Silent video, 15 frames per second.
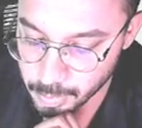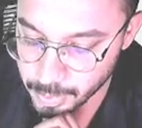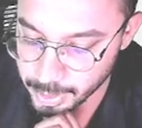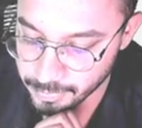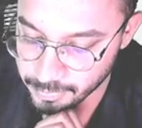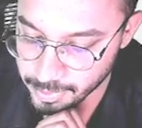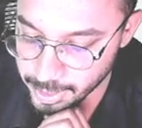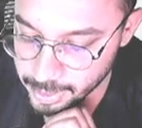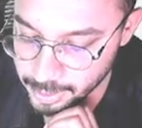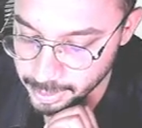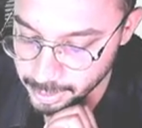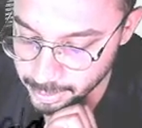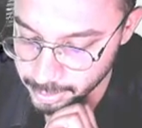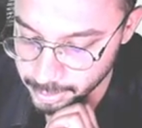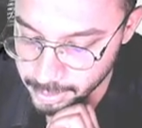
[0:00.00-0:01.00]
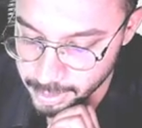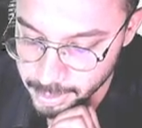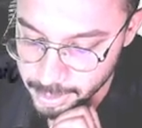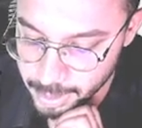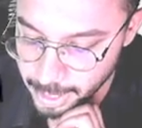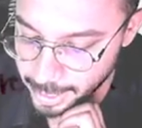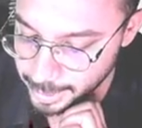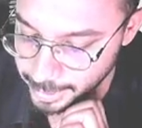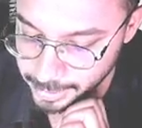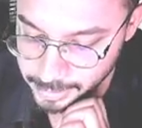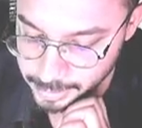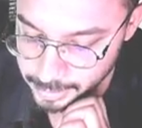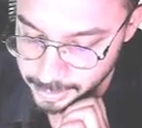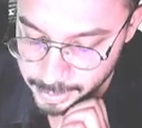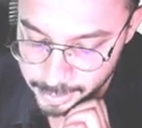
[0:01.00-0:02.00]
Okay, fine. Like, and
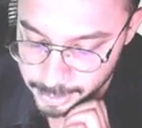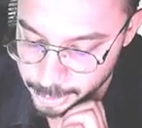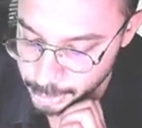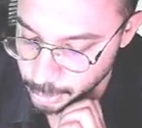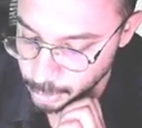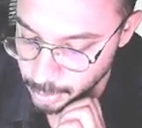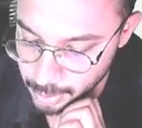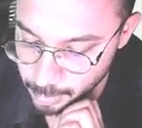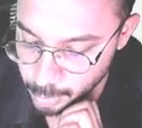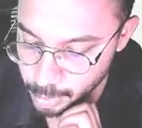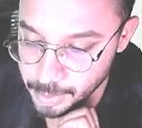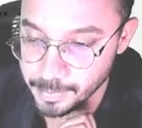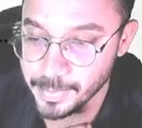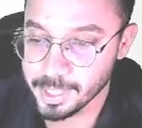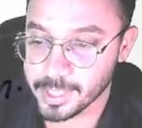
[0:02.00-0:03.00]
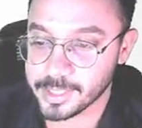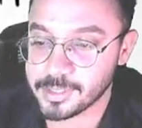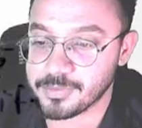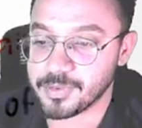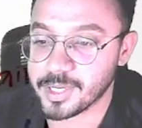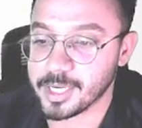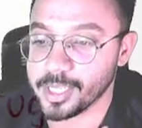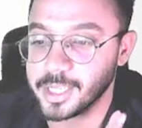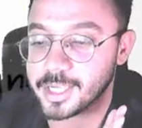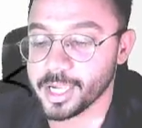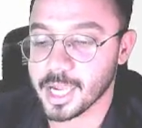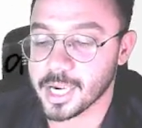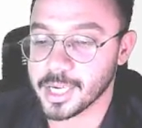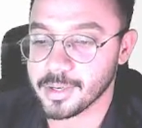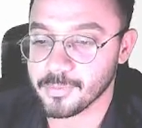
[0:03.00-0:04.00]
next, these are all about breastfeeding
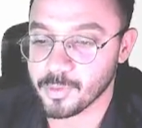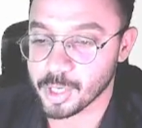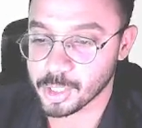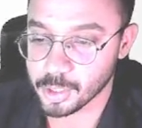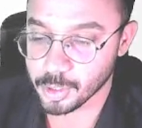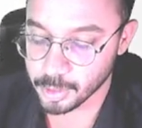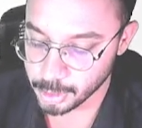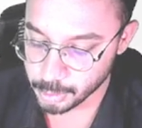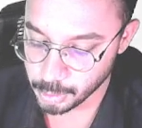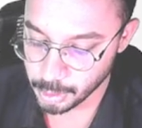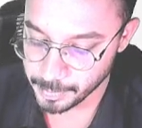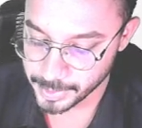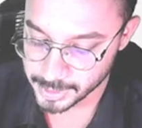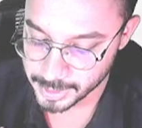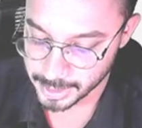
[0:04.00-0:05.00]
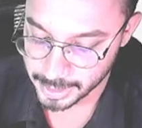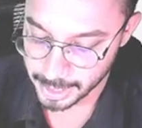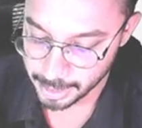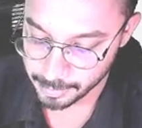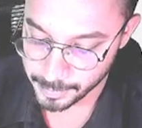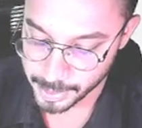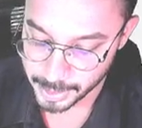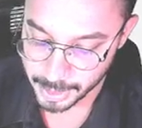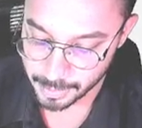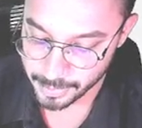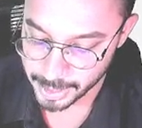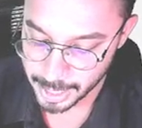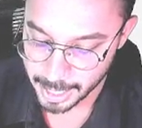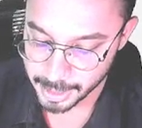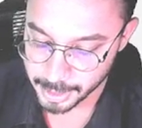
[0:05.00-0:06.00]
and what are all the topics that I have been
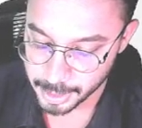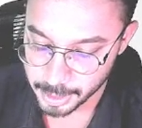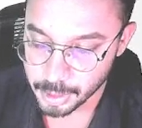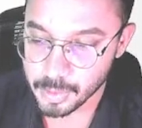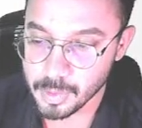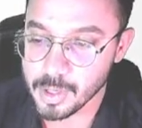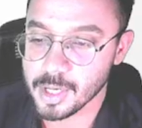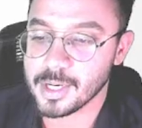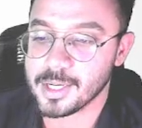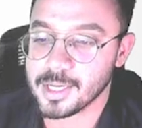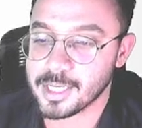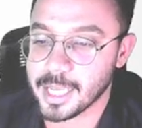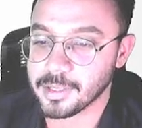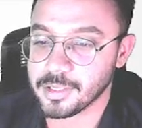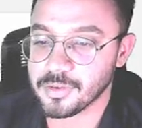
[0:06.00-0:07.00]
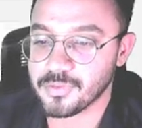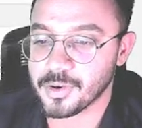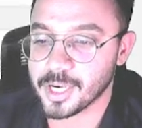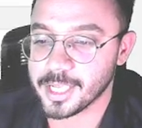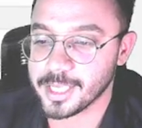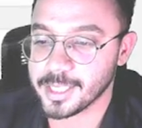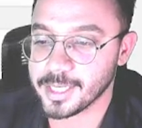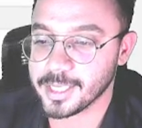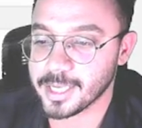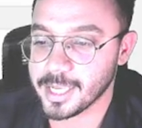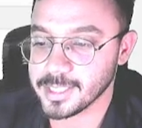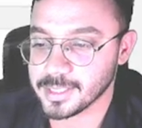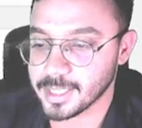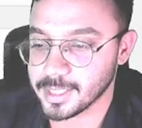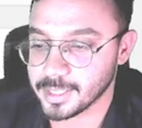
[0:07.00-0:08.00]
covered until now. Thank you for hearing,
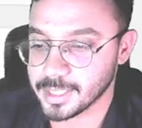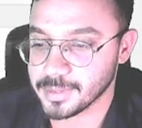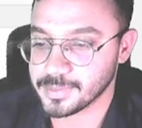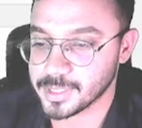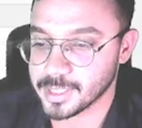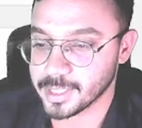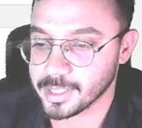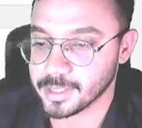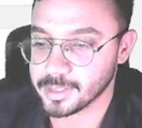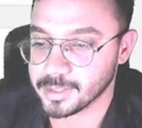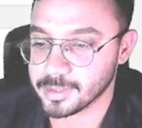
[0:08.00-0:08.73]
guys, and keep studying.